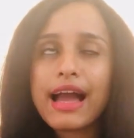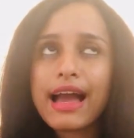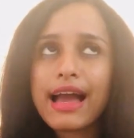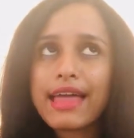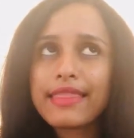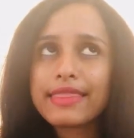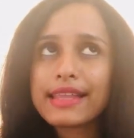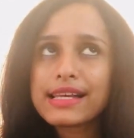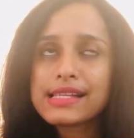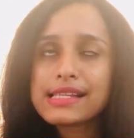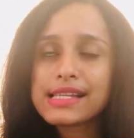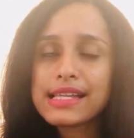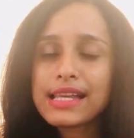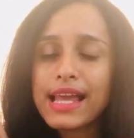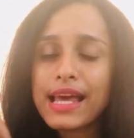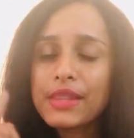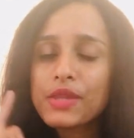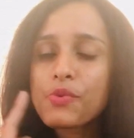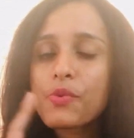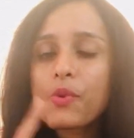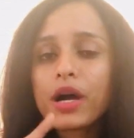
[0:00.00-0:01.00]
And there's
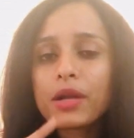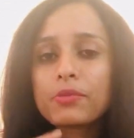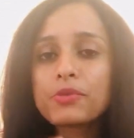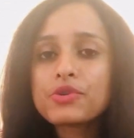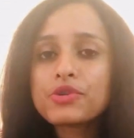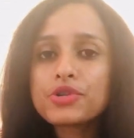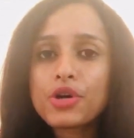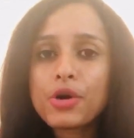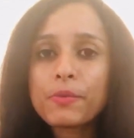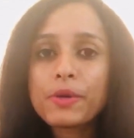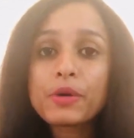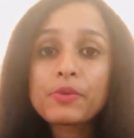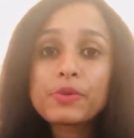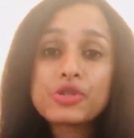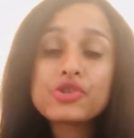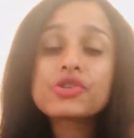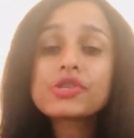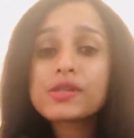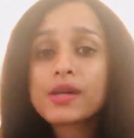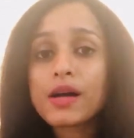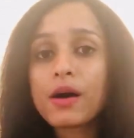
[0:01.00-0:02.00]
another one more topic
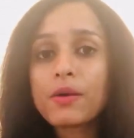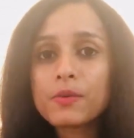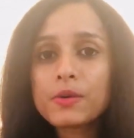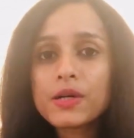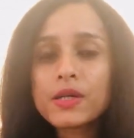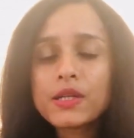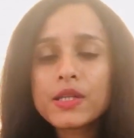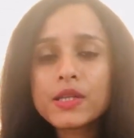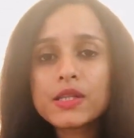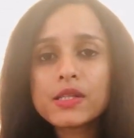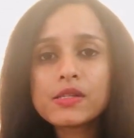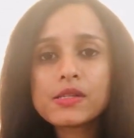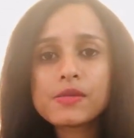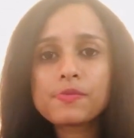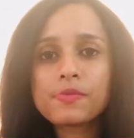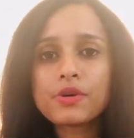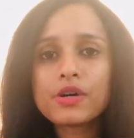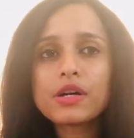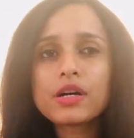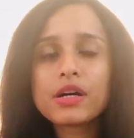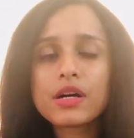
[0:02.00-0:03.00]
which is covered in this
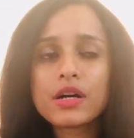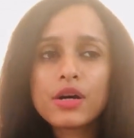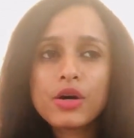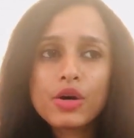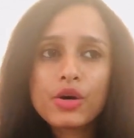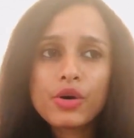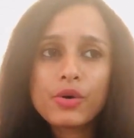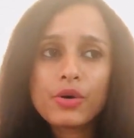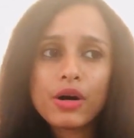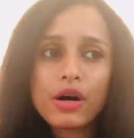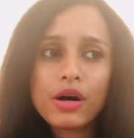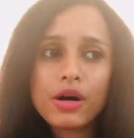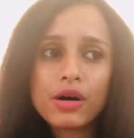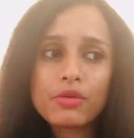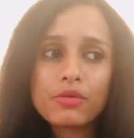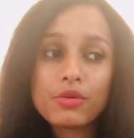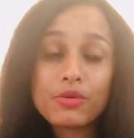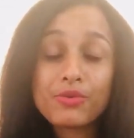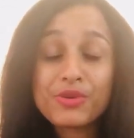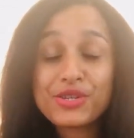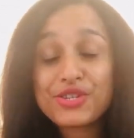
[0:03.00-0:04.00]
book,
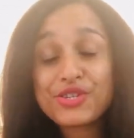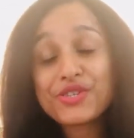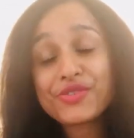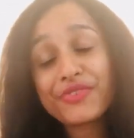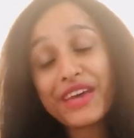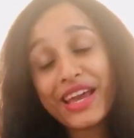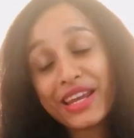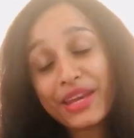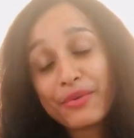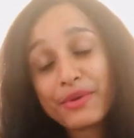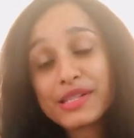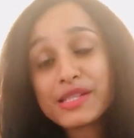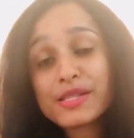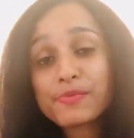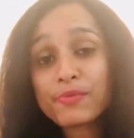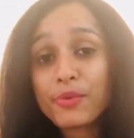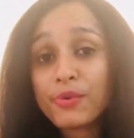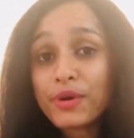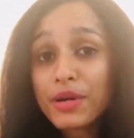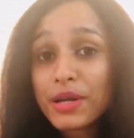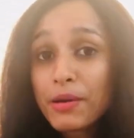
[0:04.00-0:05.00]
which is very well
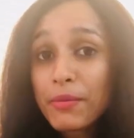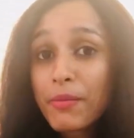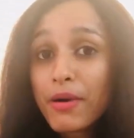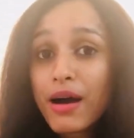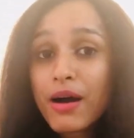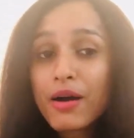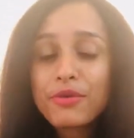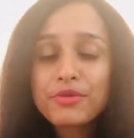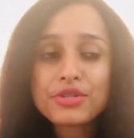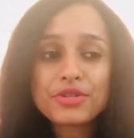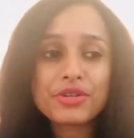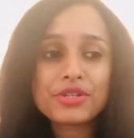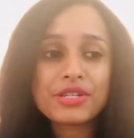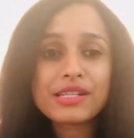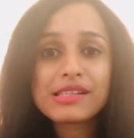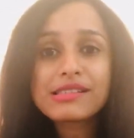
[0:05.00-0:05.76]
spoken about or